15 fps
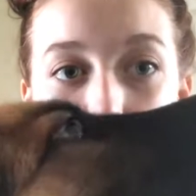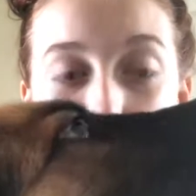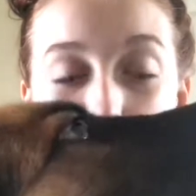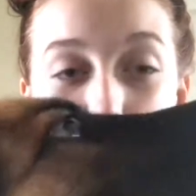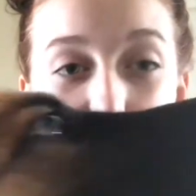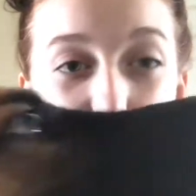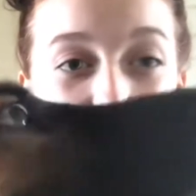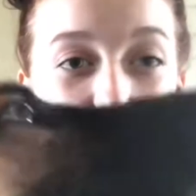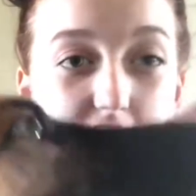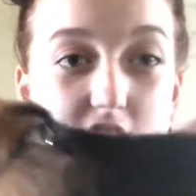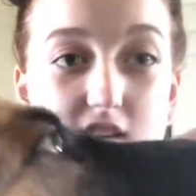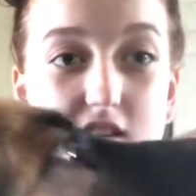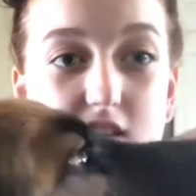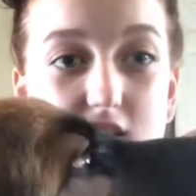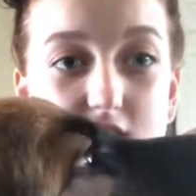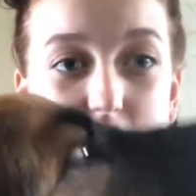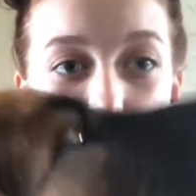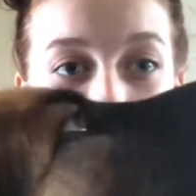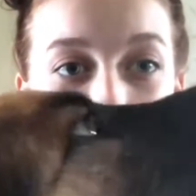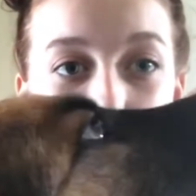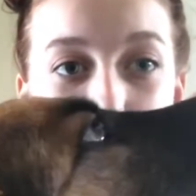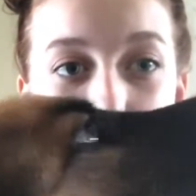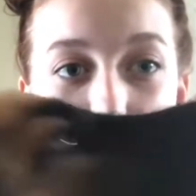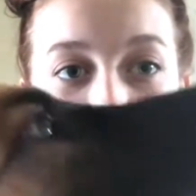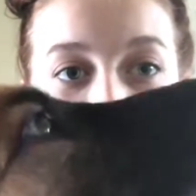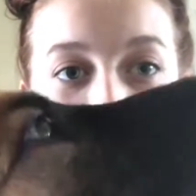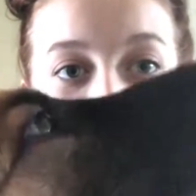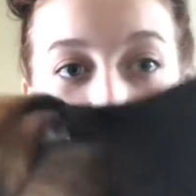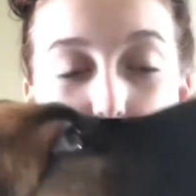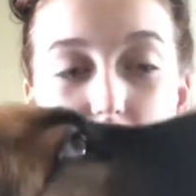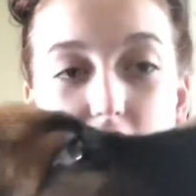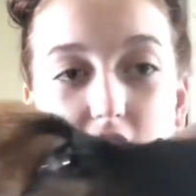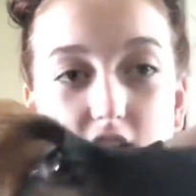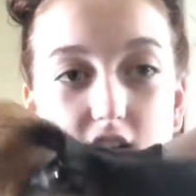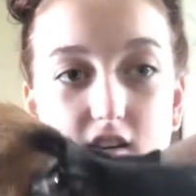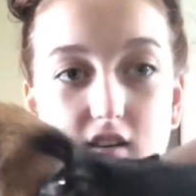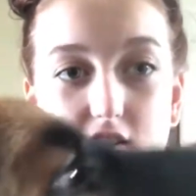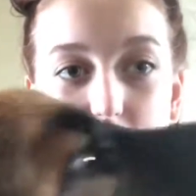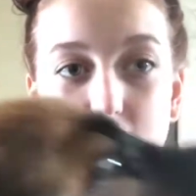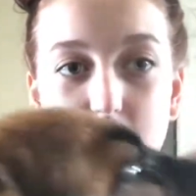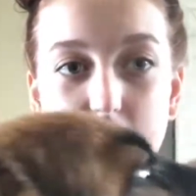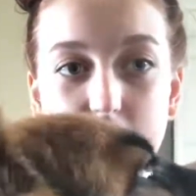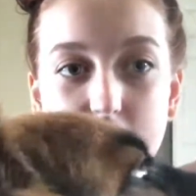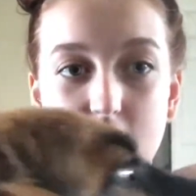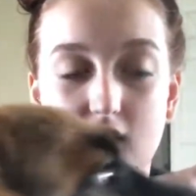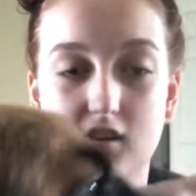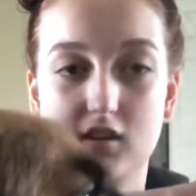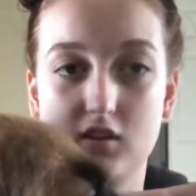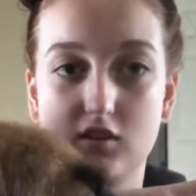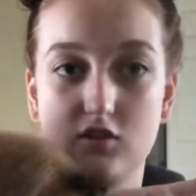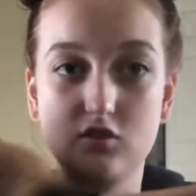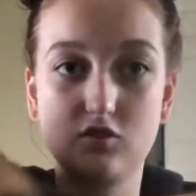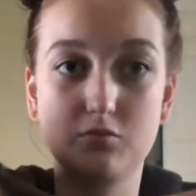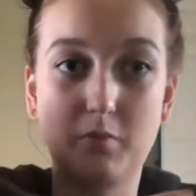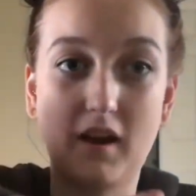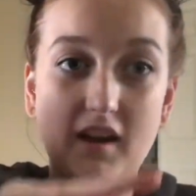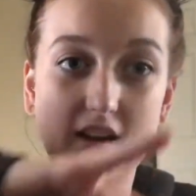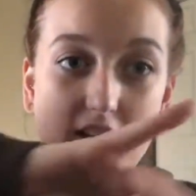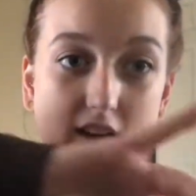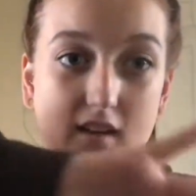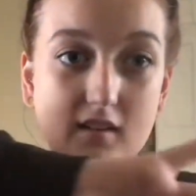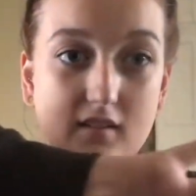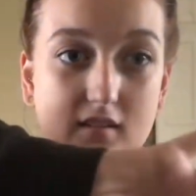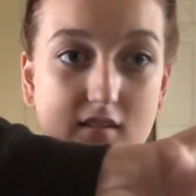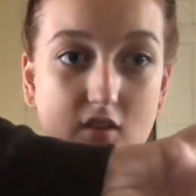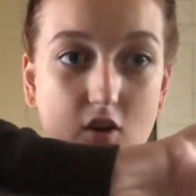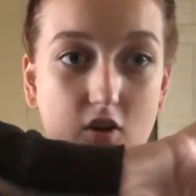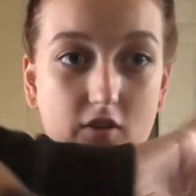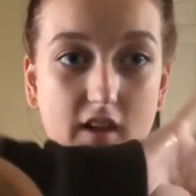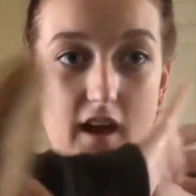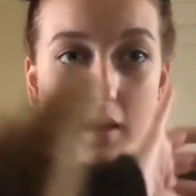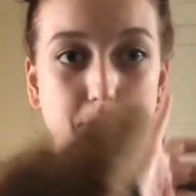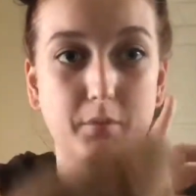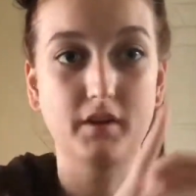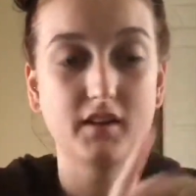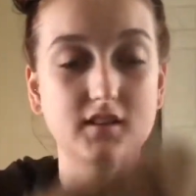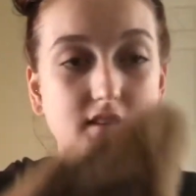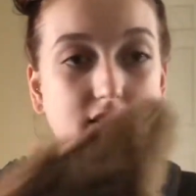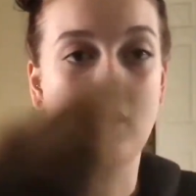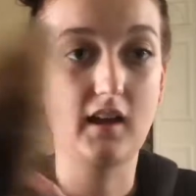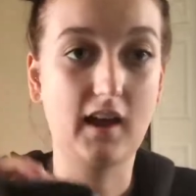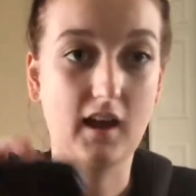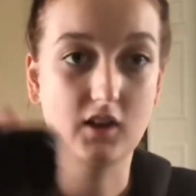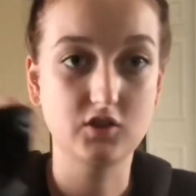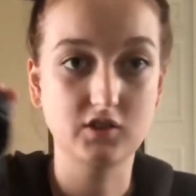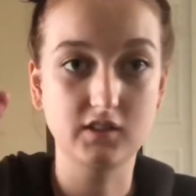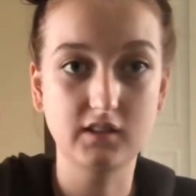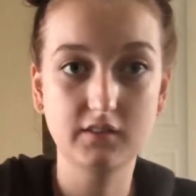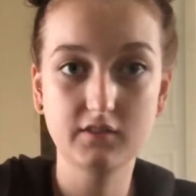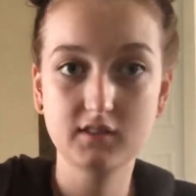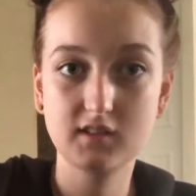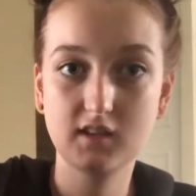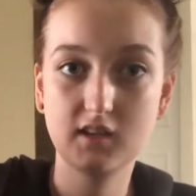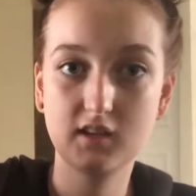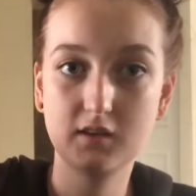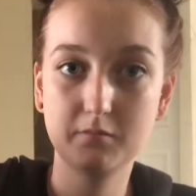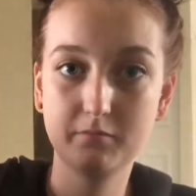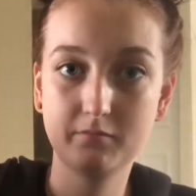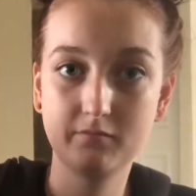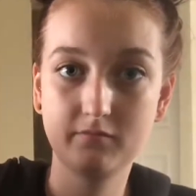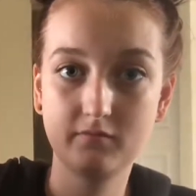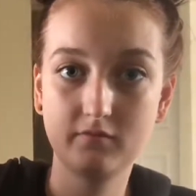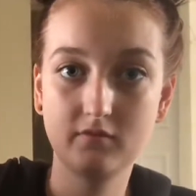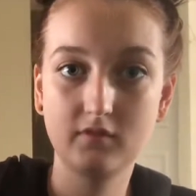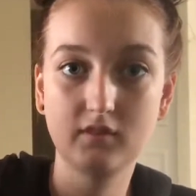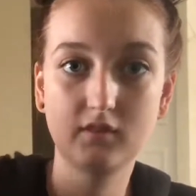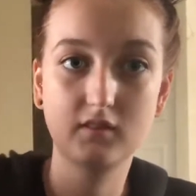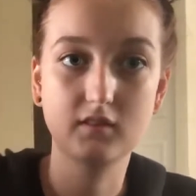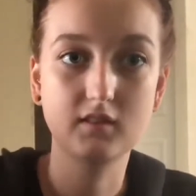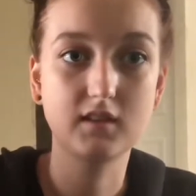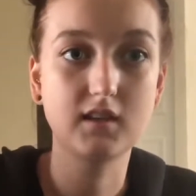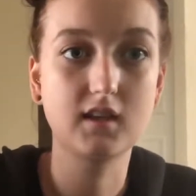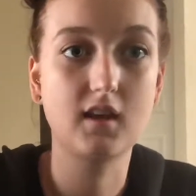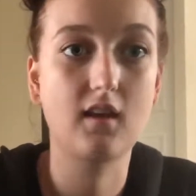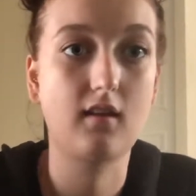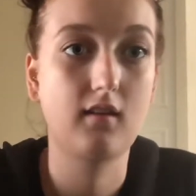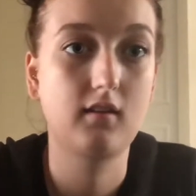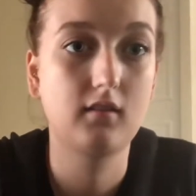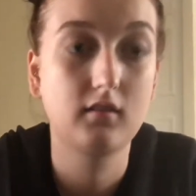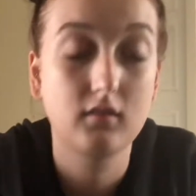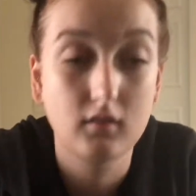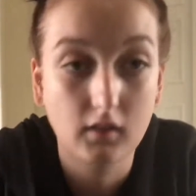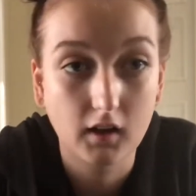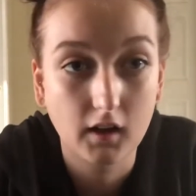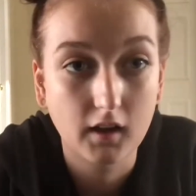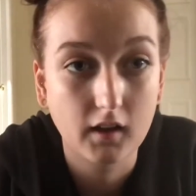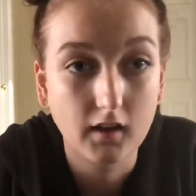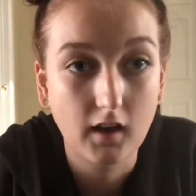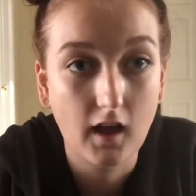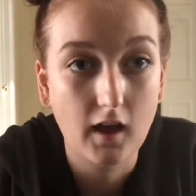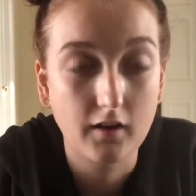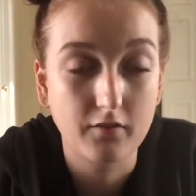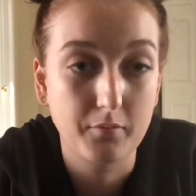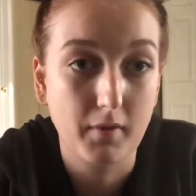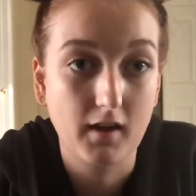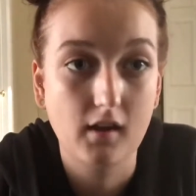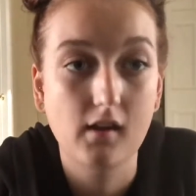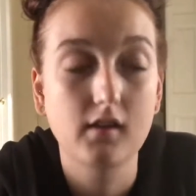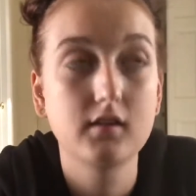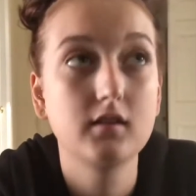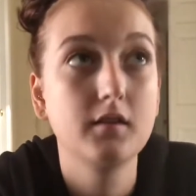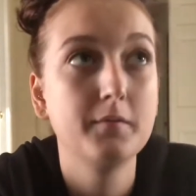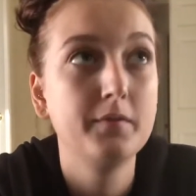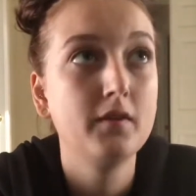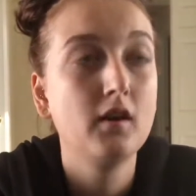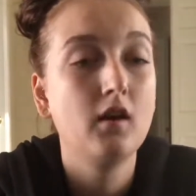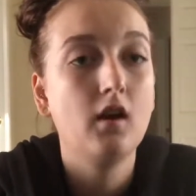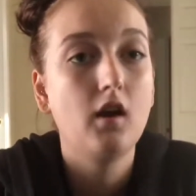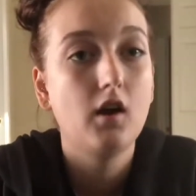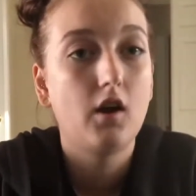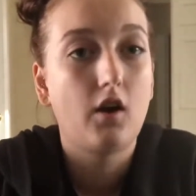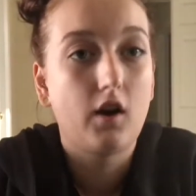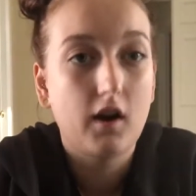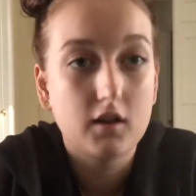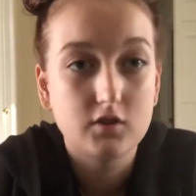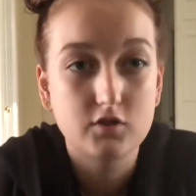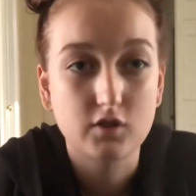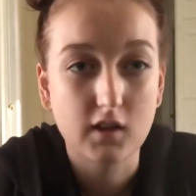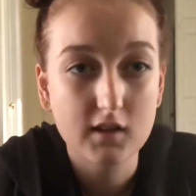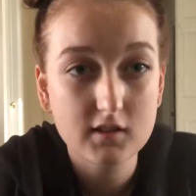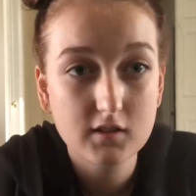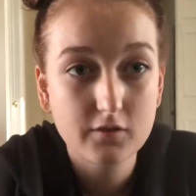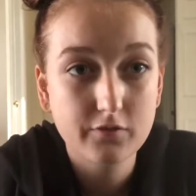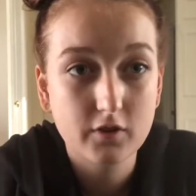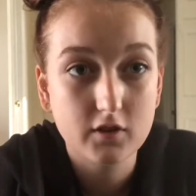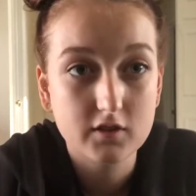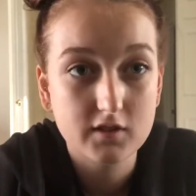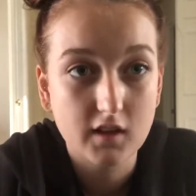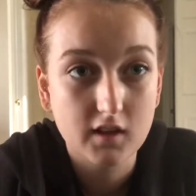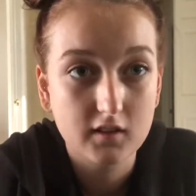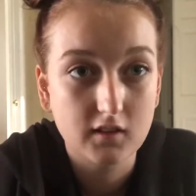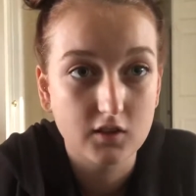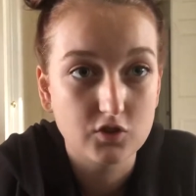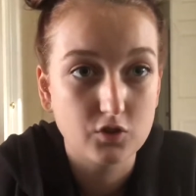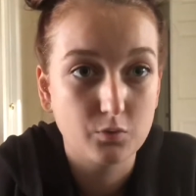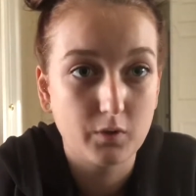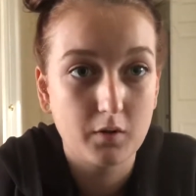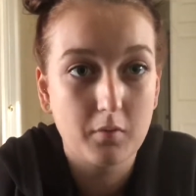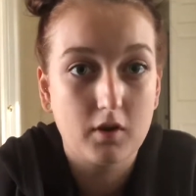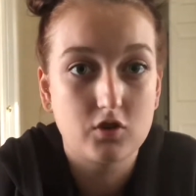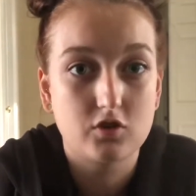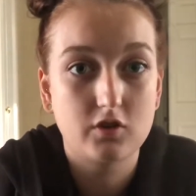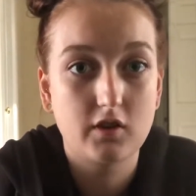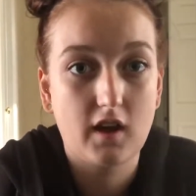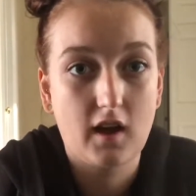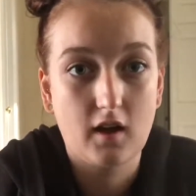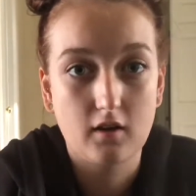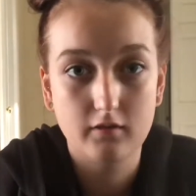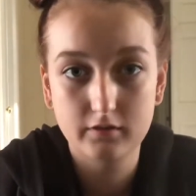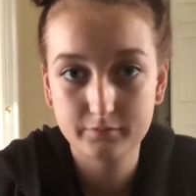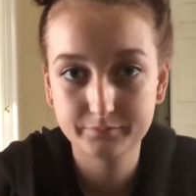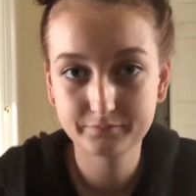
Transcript: as you can see, he can nibble it, bite it, all that, but until I actually give it to him, he can't get it out of my hand. All right, so that's the first thing that you wanna make sure you have.